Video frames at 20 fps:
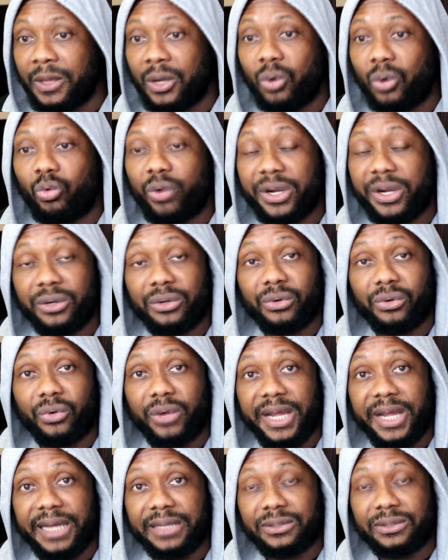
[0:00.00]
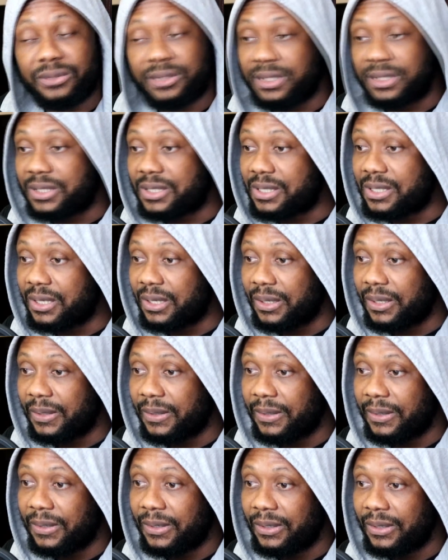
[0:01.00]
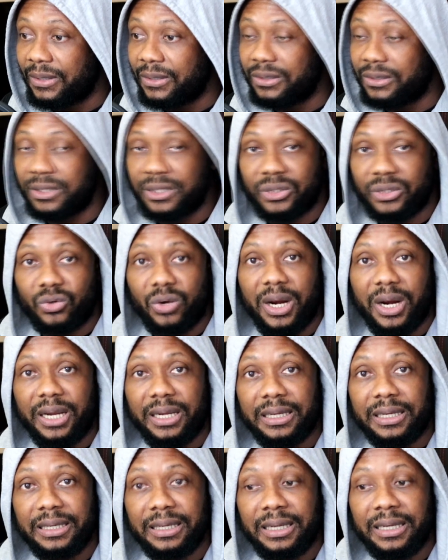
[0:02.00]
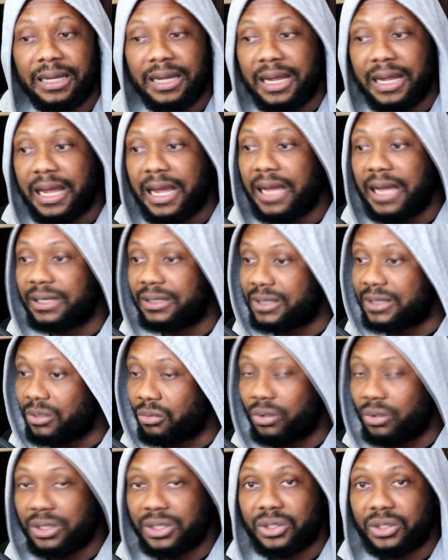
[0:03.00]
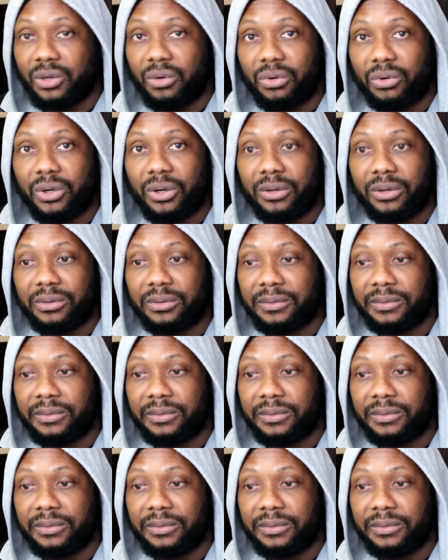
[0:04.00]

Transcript: we're gonna react to this track and see what is going on.